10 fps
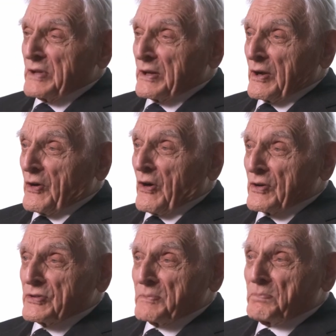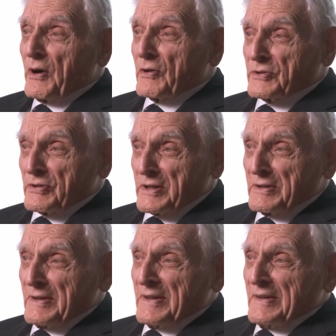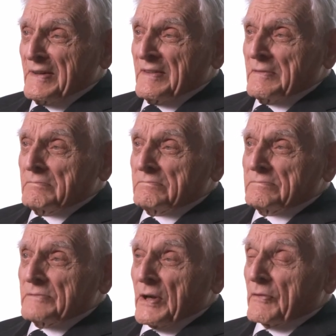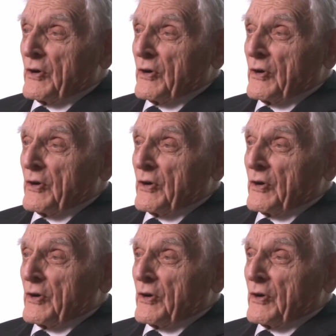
take a course in poetry. And of